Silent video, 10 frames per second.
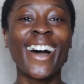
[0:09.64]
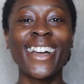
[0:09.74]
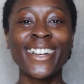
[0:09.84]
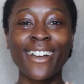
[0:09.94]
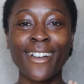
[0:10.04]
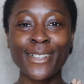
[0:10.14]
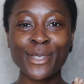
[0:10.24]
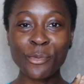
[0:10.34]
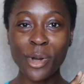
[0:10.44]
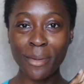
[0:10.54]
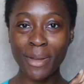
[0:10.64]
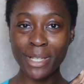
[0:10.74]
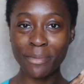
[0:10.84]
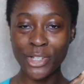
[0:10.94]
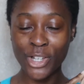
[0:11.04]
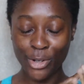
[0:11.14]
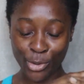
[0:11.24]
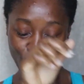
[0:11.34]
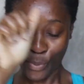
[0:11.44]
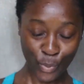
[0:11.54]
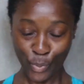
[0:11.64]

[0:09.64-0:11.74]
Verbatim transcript: Hi guys, welcome back to my channel.